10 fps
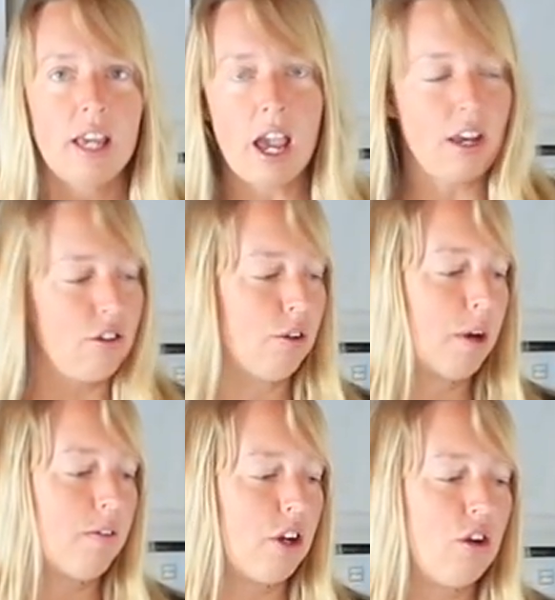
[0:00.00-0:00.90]
cakes or
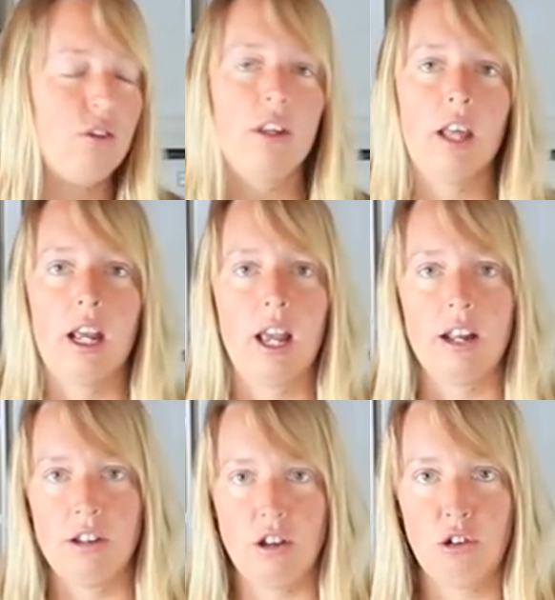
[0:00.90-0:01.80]
whatever, you're using like
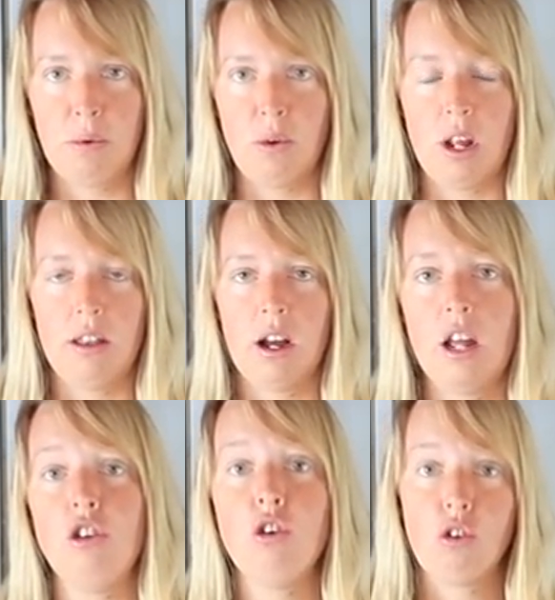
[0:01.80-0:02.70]
a teaspoon in there,
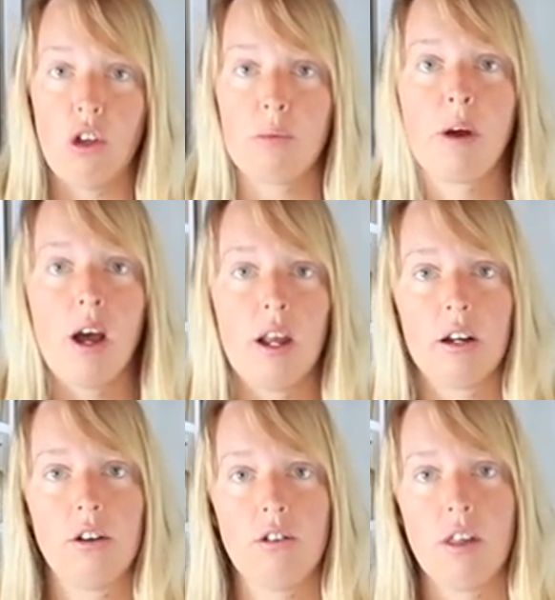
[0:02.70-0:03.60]
and usually the
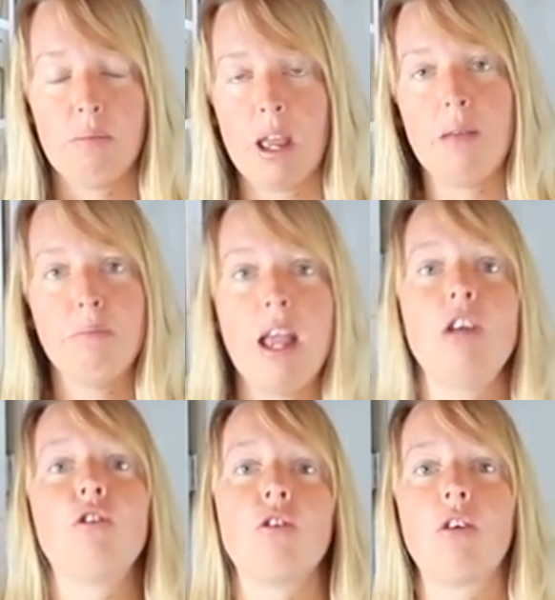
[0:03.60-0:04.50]
product is then being
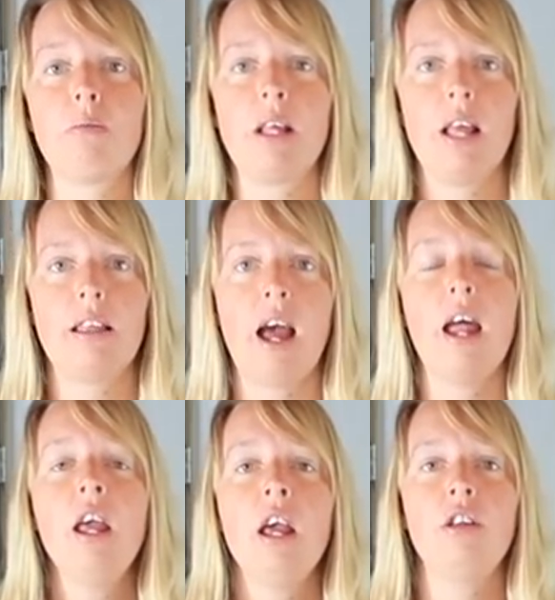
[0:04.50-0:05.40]
baked or something like
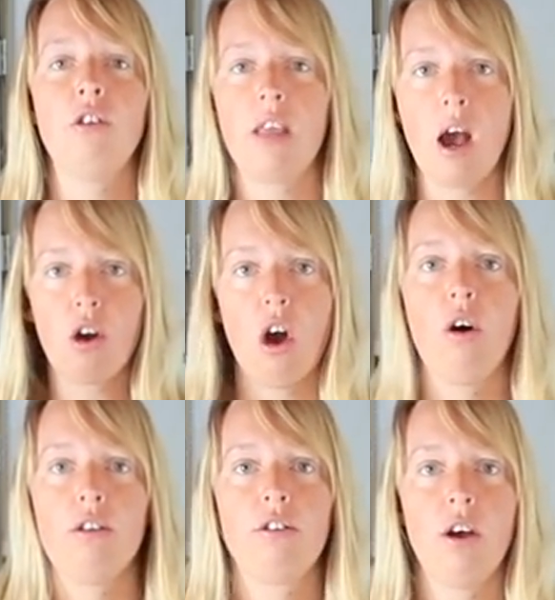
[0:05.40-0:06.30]
that. And so the
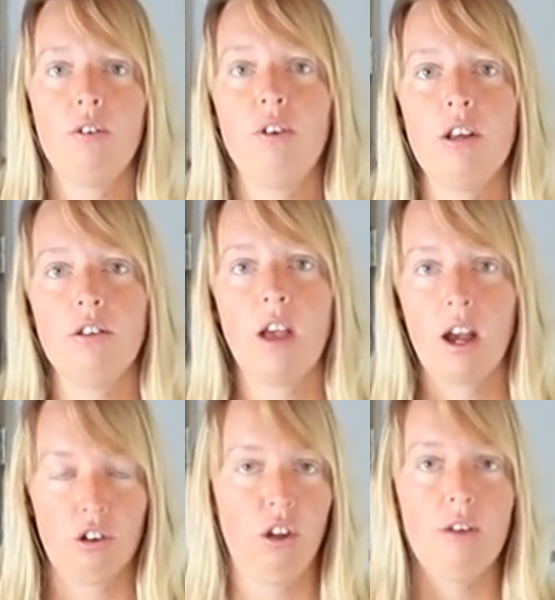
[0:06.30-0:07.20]
alcohol itself is
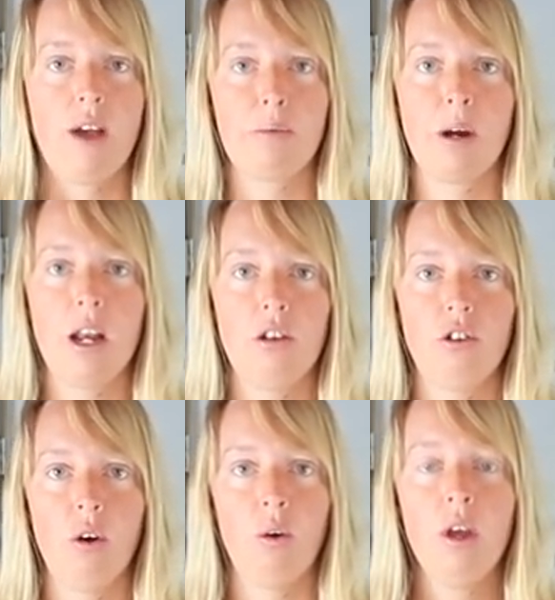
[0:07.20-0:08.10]
actually evaporating.
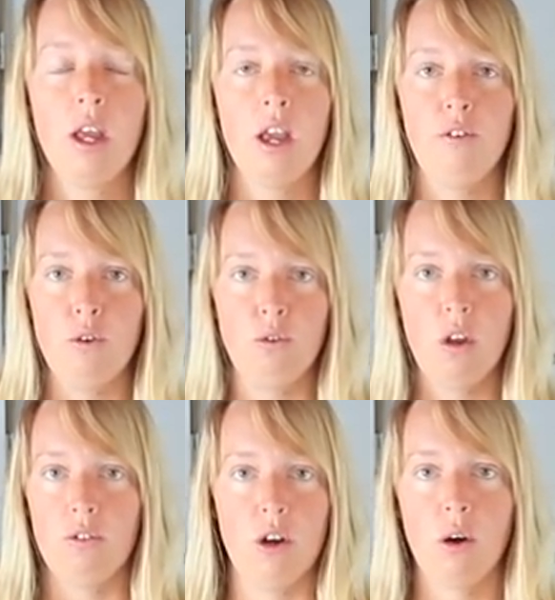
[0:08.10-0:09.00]
So if you
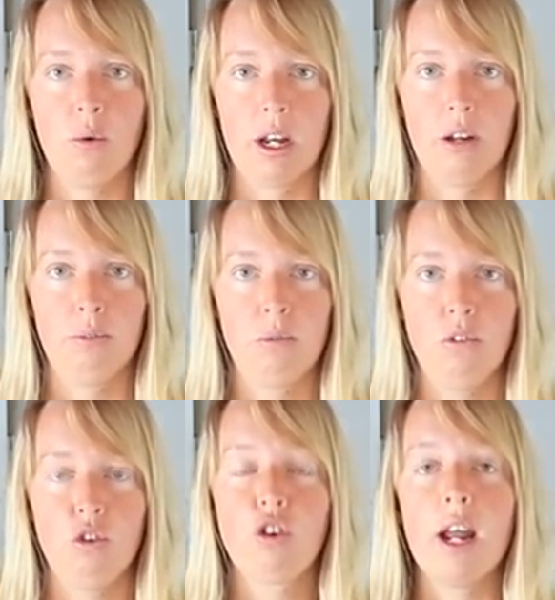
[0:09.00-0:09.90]
if you don't want to
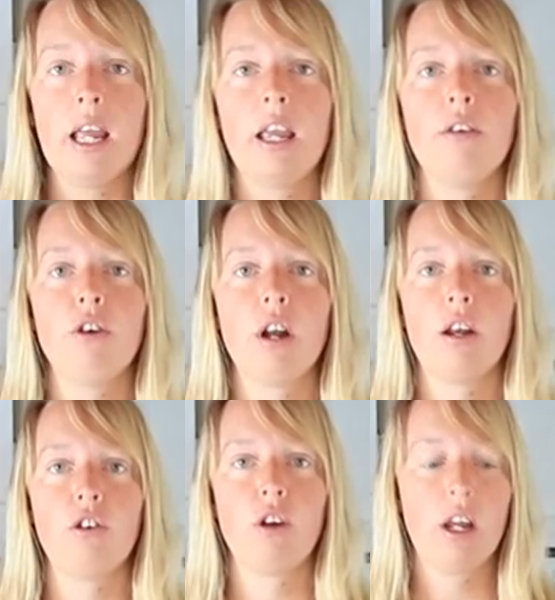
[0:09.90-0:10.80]
drink, if you're
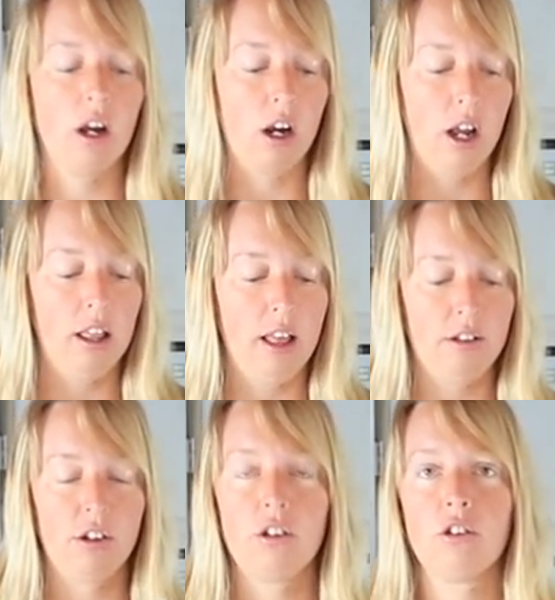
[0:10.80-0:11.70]
not a drinker, and
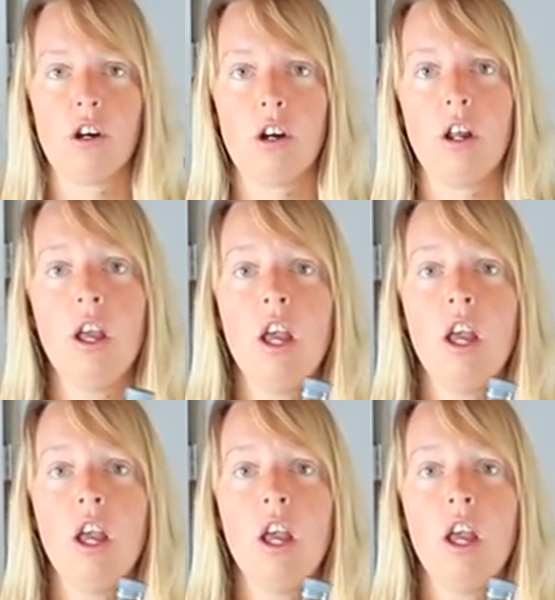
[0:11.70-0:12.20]
that's a concern,